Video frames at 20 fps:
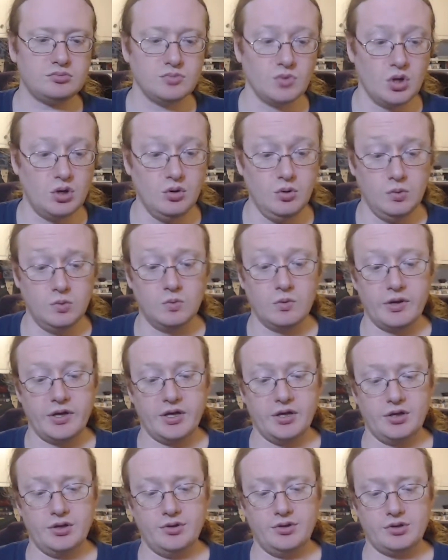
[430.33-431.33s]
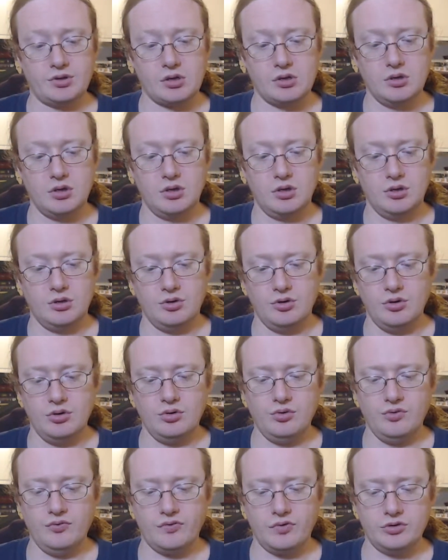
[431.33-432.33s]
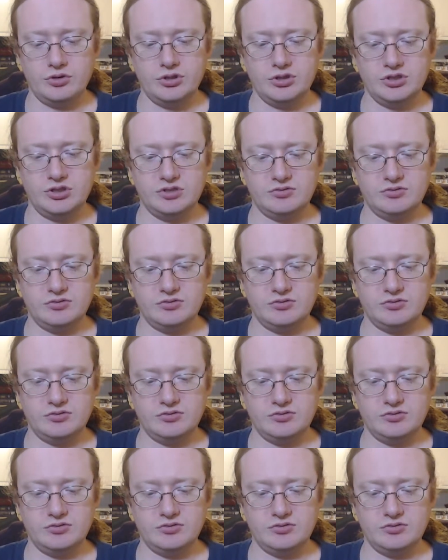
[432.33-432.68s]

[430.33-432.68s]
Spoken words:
Ooh, and new versions